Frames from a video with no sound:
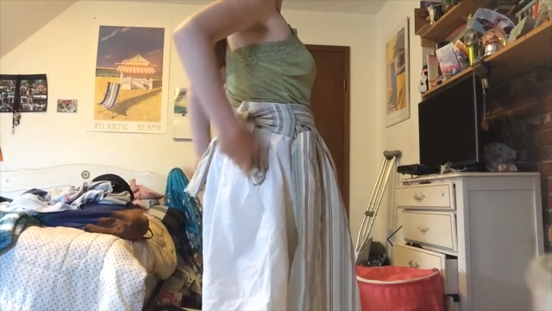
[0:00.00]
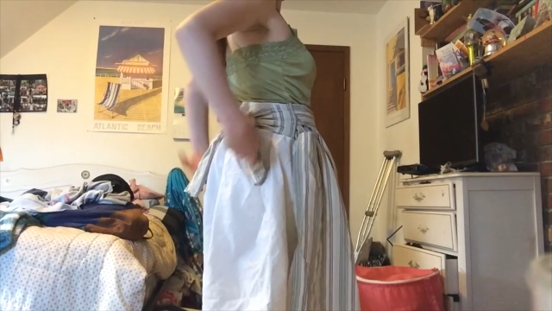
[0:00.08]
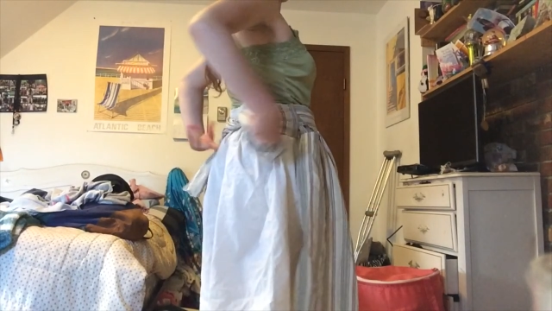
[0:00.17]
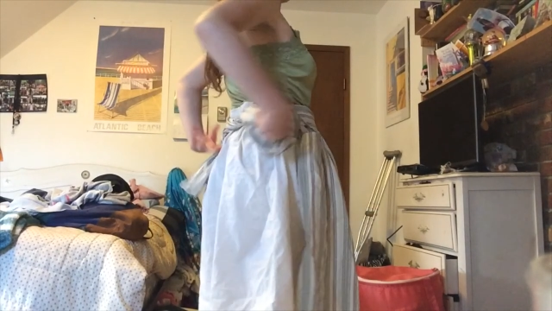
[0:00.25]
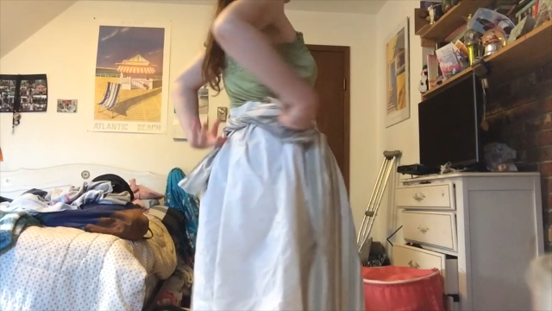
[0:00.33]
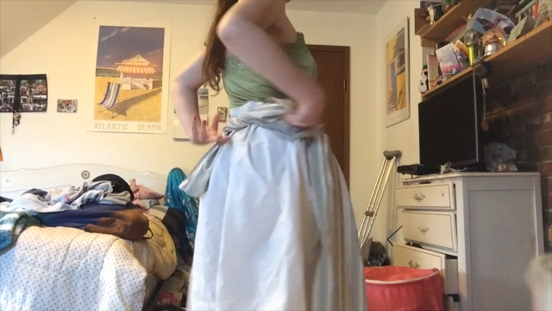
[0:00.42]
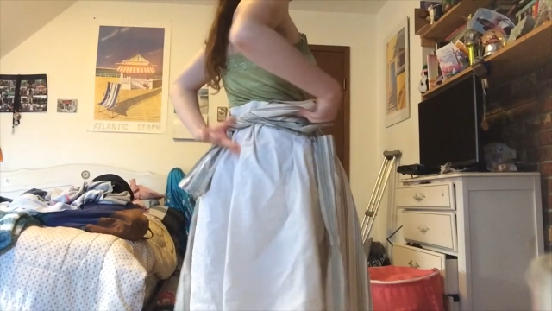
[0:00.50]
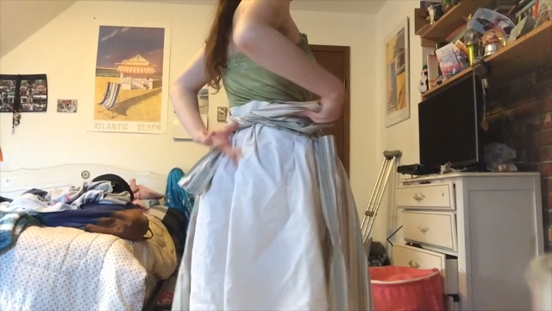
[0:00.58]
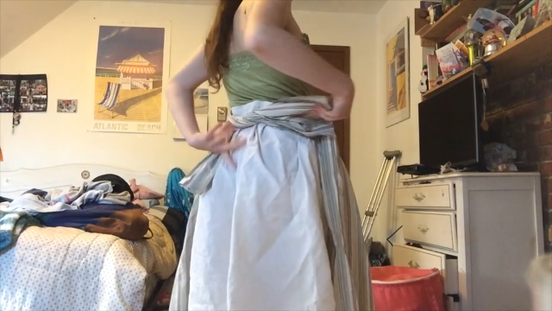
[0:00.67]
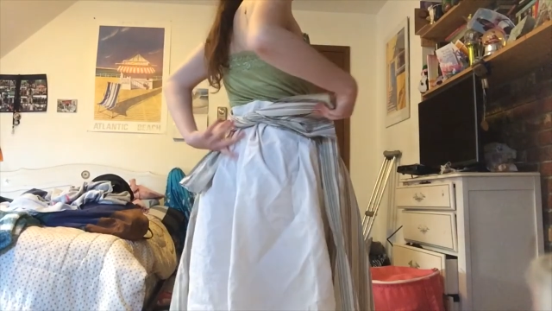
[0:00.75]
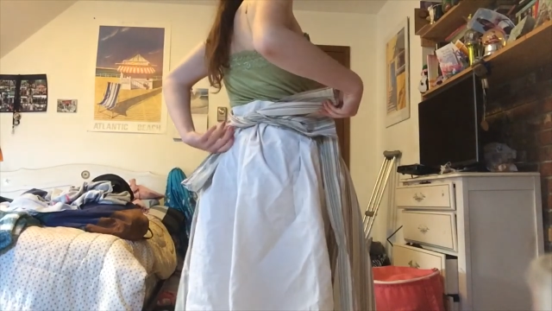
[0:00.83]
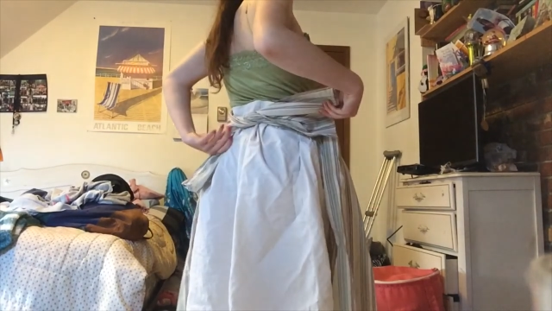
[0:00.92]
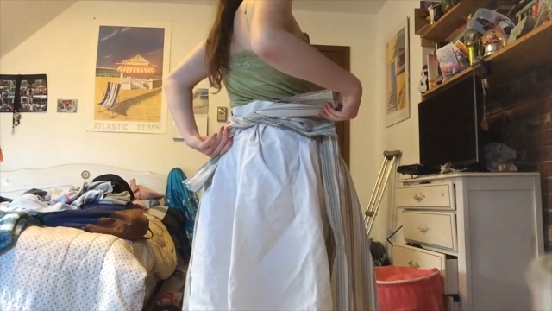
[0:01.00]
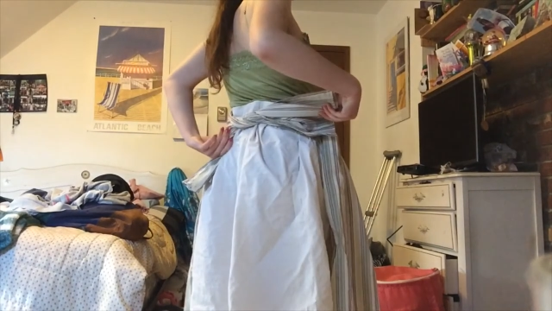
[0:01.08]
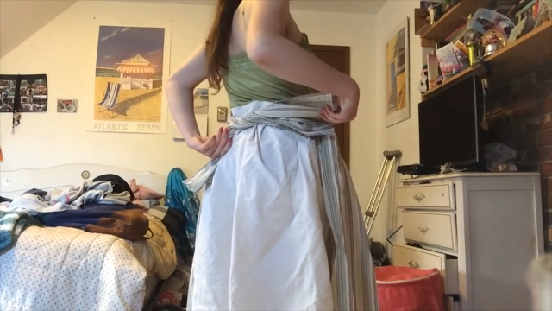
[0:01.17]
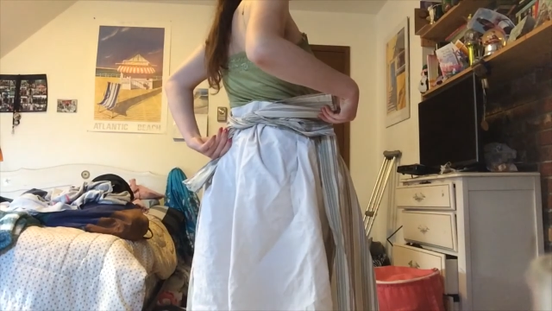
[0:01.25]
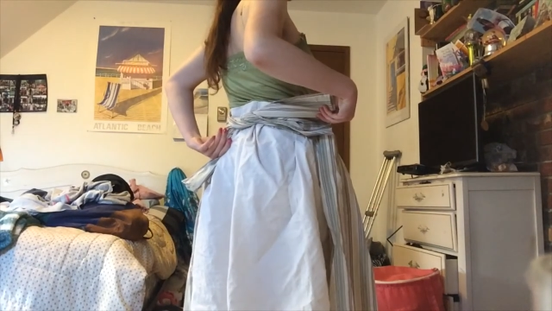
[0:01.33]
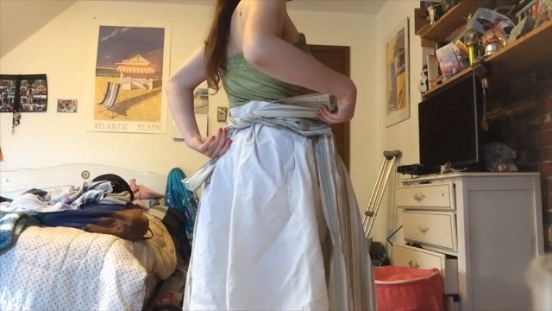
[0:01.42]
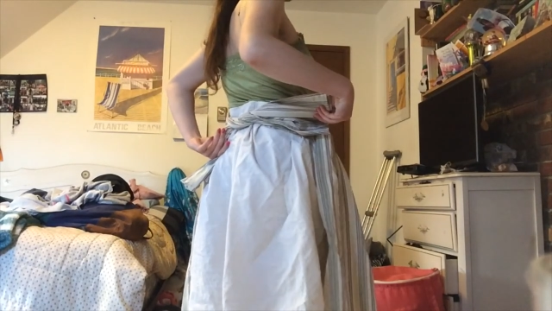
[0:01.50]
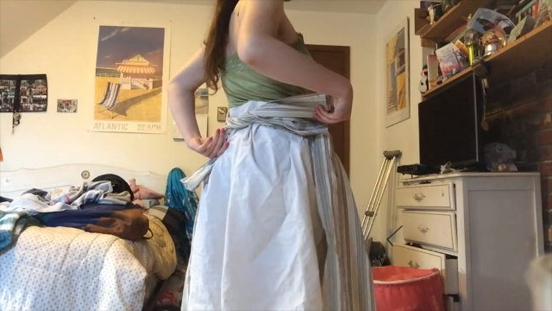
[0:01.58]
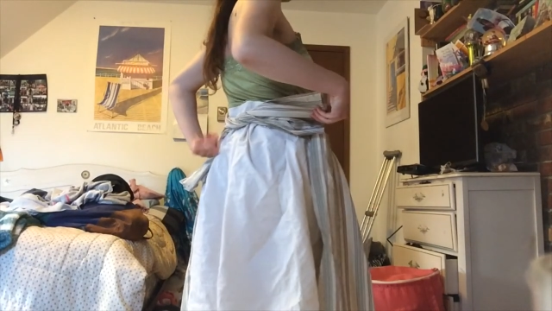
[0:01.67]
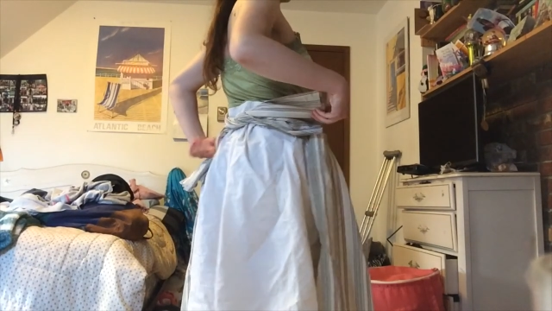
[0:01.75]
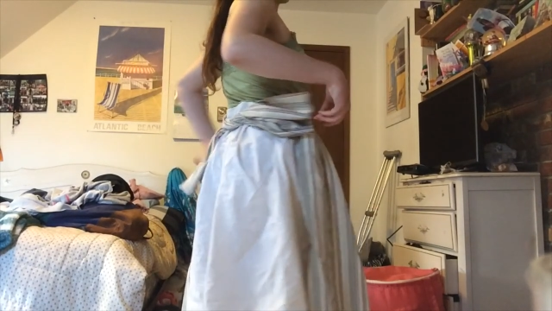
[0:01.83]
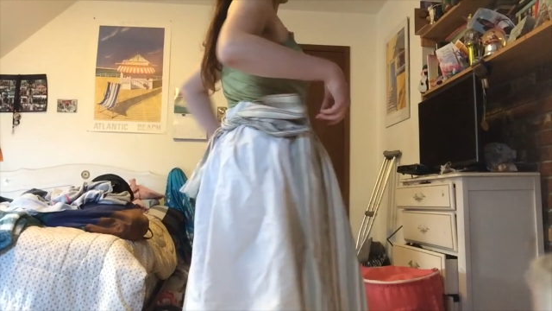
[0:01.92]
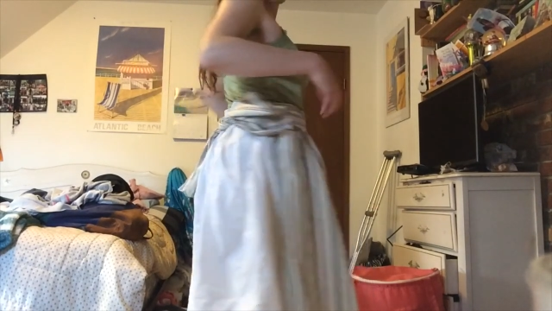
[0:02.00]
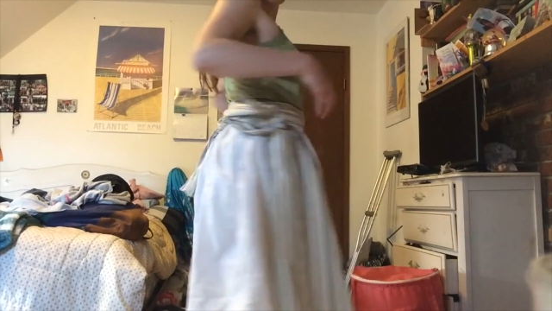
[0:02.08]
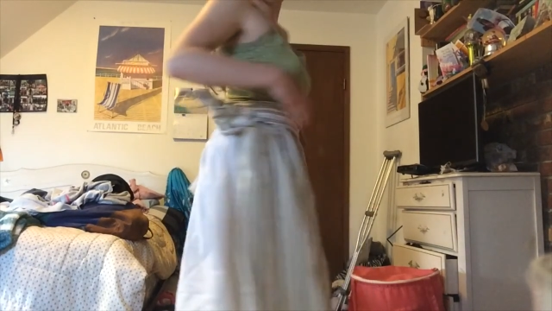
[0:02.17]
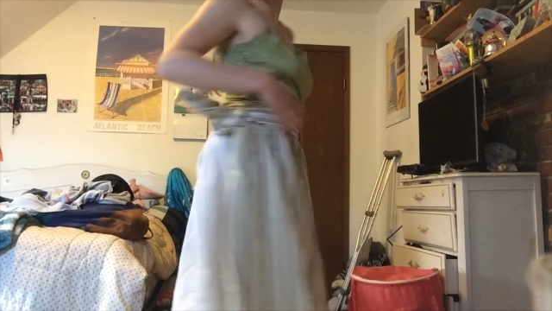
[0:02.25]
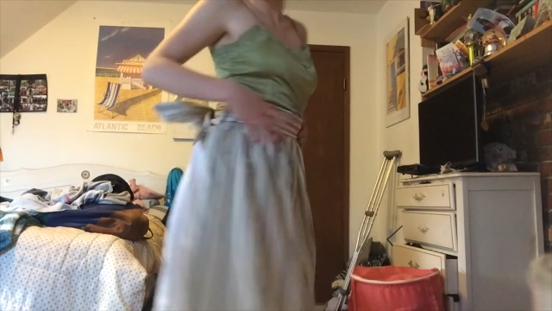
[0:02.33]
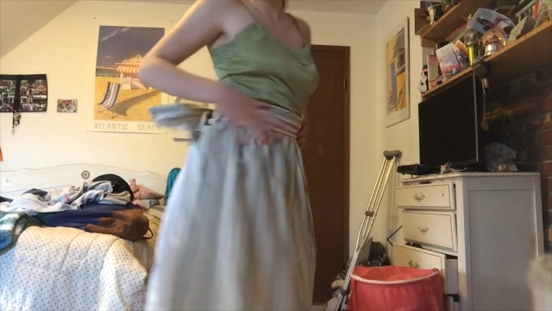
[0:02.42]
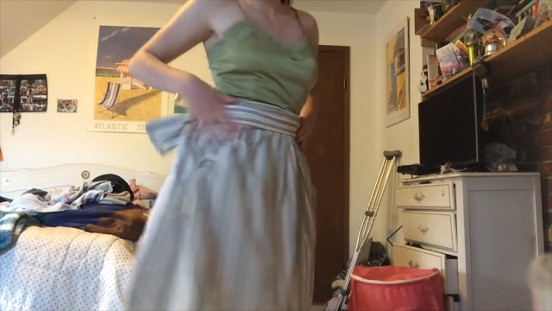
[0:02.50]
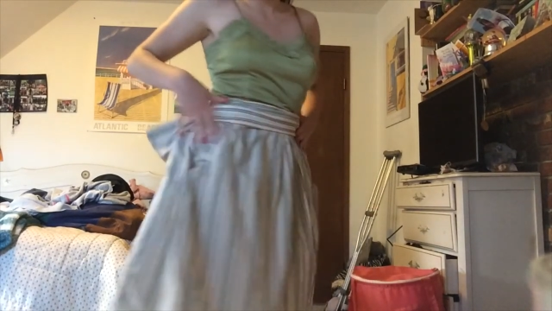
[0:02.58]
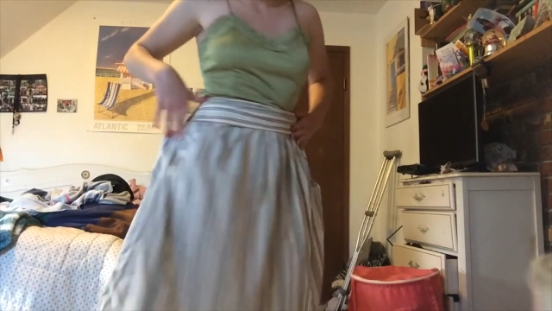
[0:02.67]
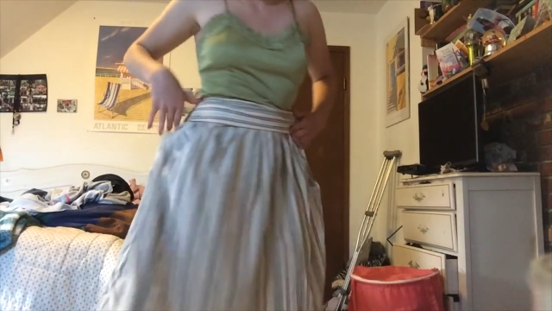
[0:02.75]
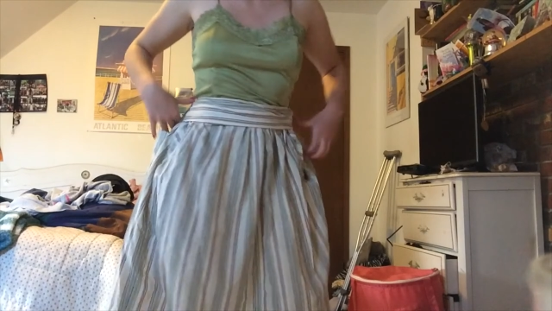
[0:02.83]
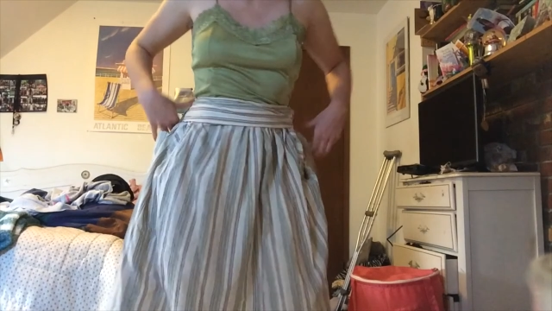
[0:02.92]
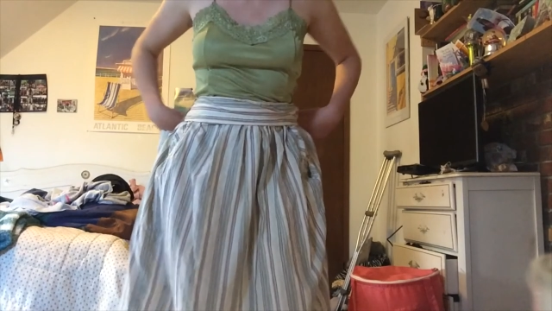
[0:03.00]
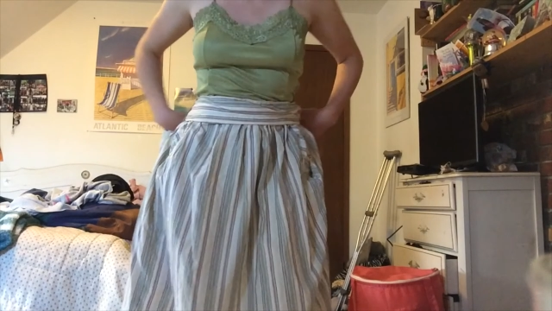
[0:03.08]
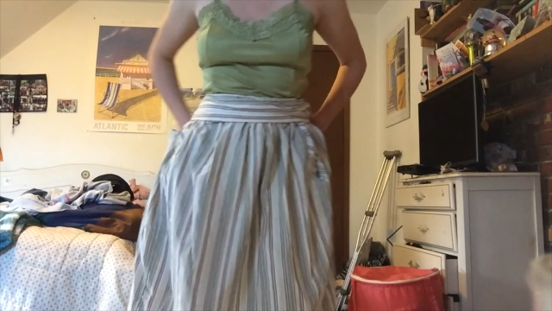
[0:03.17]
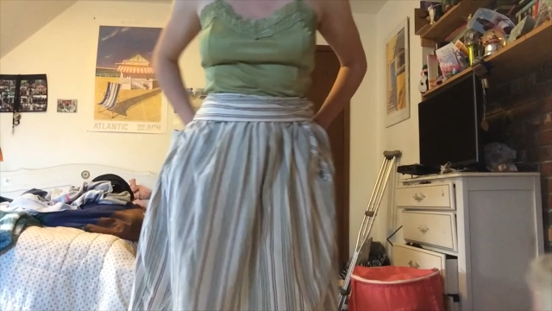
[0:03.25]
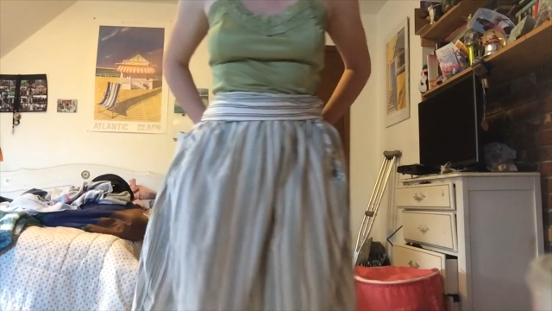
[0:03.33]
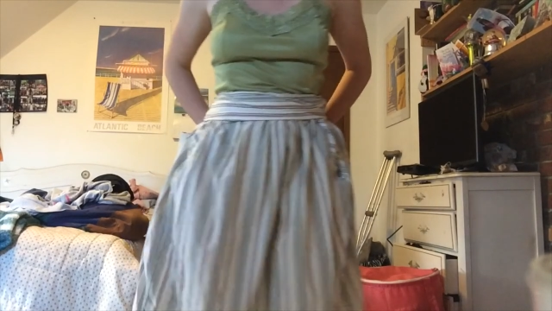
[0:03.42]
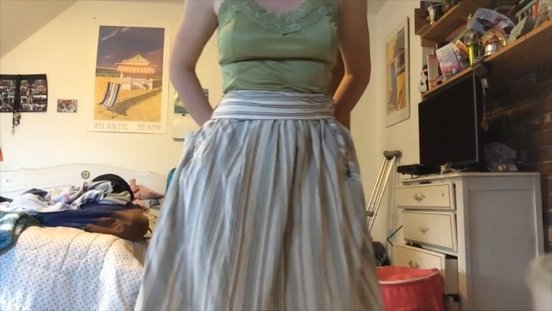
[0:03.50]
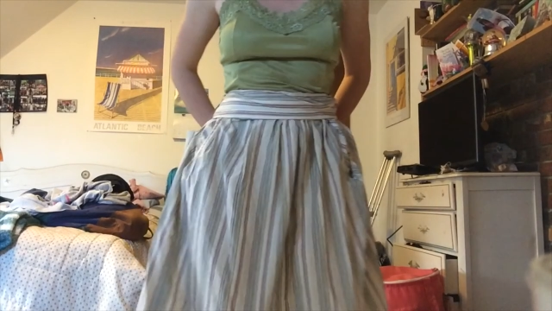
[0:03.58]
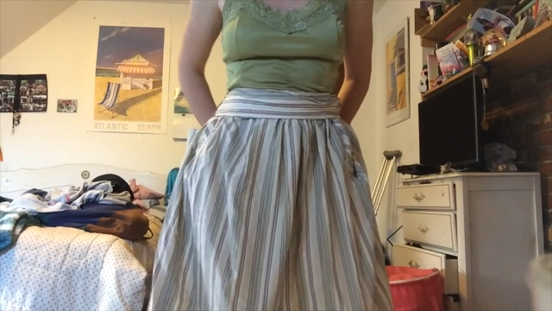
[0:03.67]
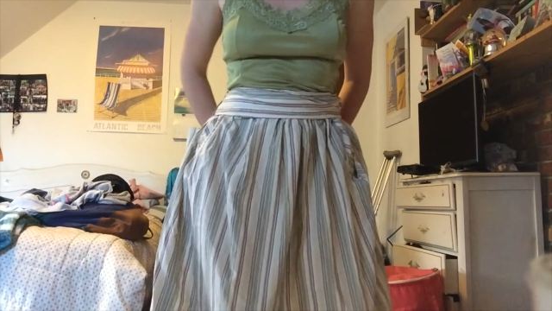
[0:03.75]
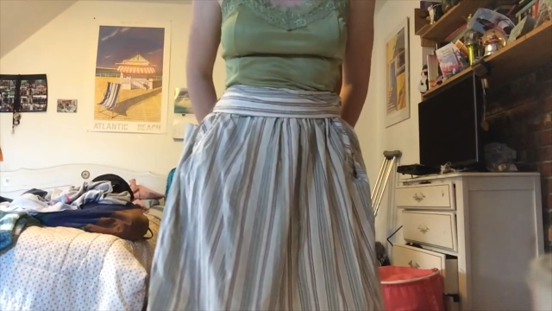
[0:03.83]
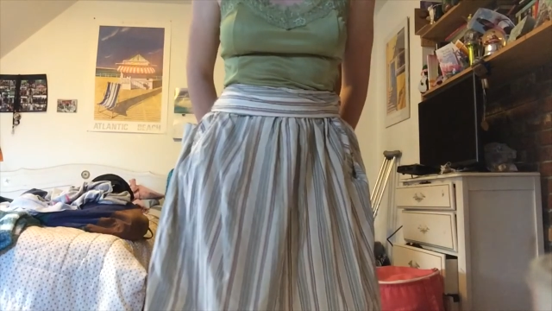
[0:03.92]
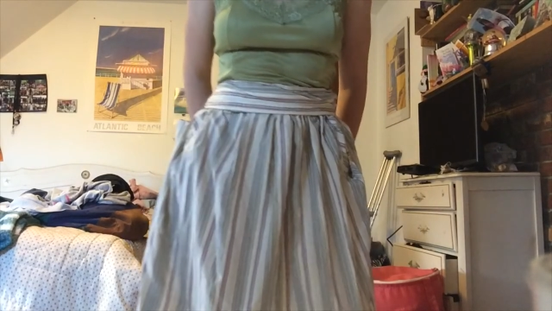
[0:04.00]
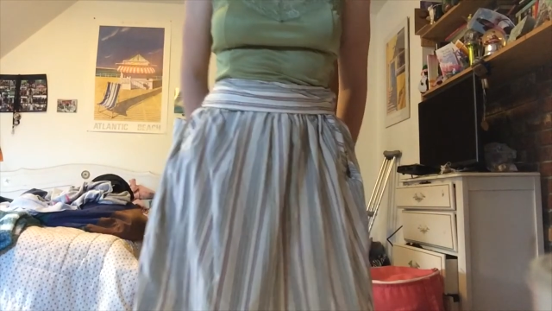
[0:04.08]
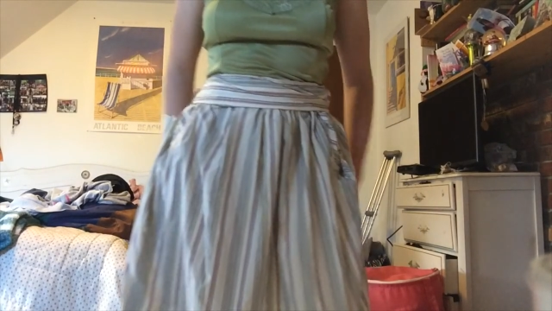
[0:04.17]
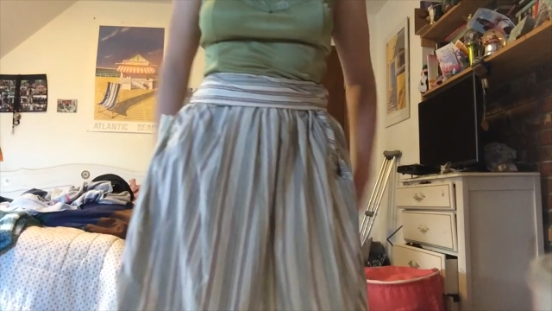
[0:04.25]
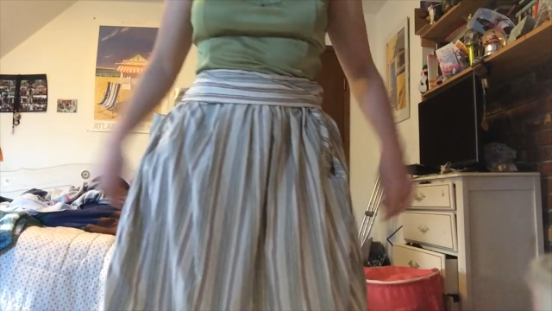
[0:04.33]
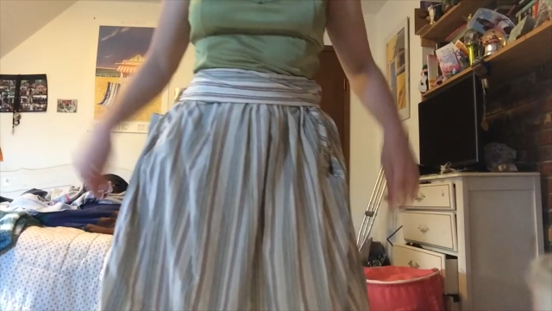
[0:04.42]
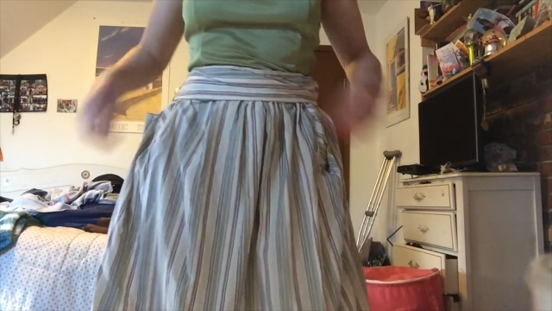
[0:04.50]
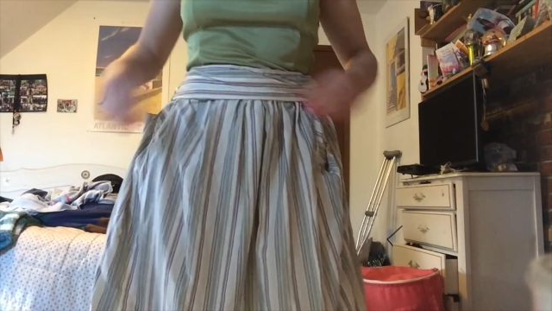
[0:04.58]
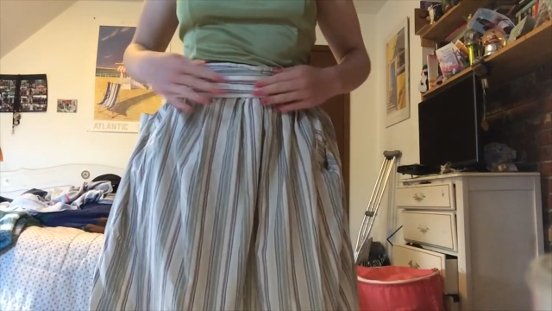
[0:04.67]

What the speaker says: [unreadable: no face in view]